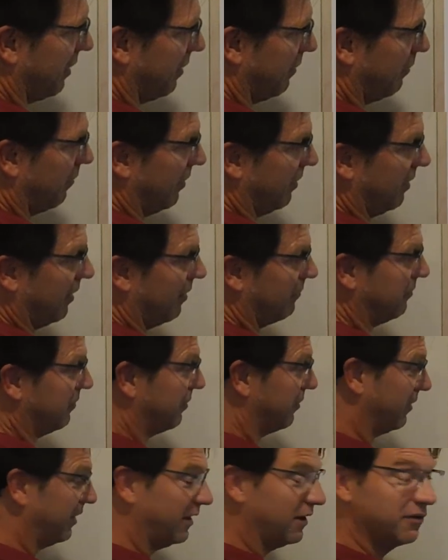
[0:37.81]
1 times
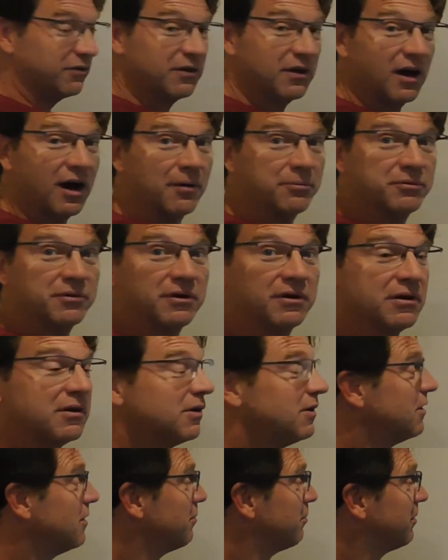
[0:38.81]
30 is an option,
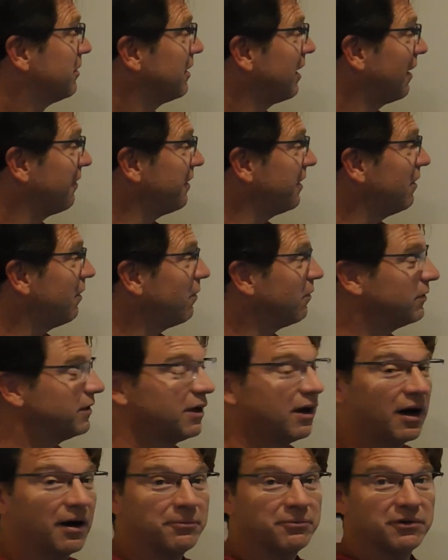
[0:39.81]
but not the only
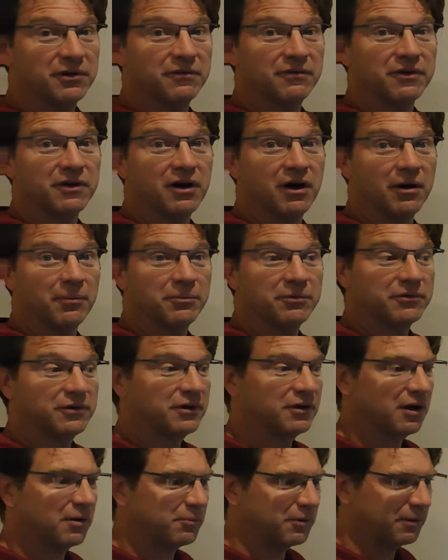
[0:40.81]
option of a composite
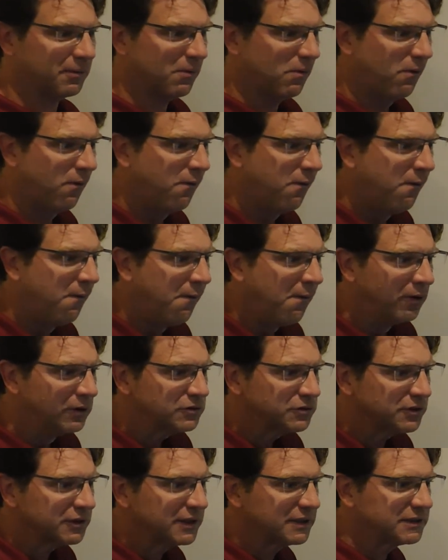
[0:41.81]
number.
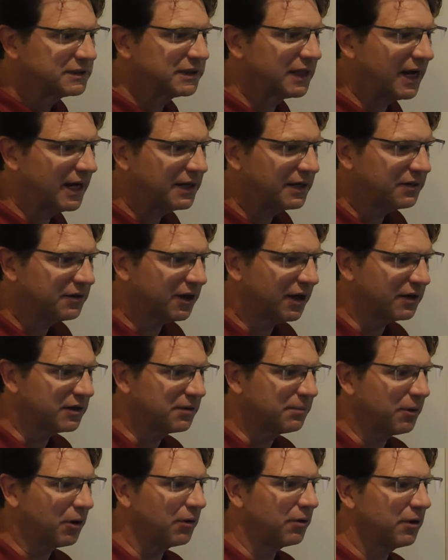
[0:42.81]
So in this slide, it talked
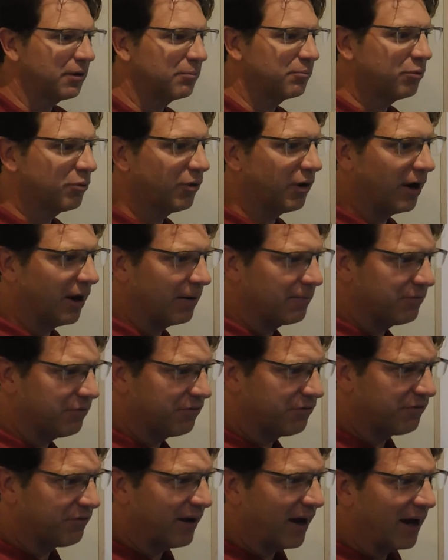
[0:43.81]
about prime
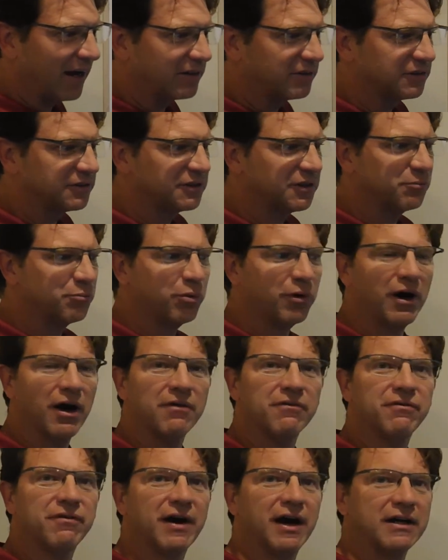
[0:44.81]
factors and prime
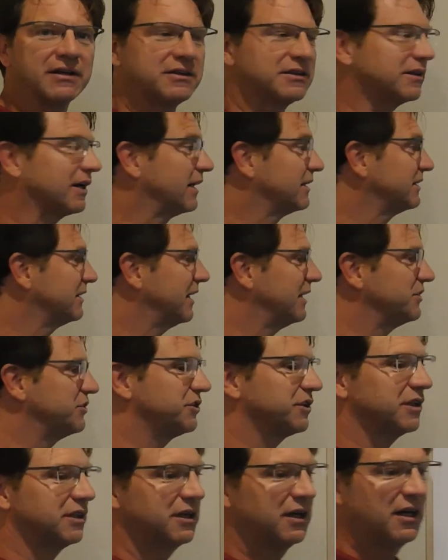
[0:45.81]

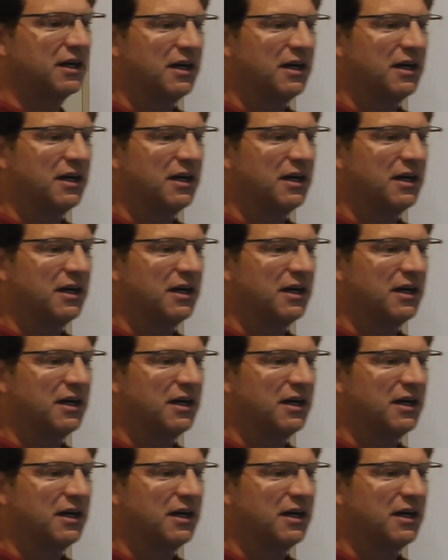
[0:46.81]
factorization.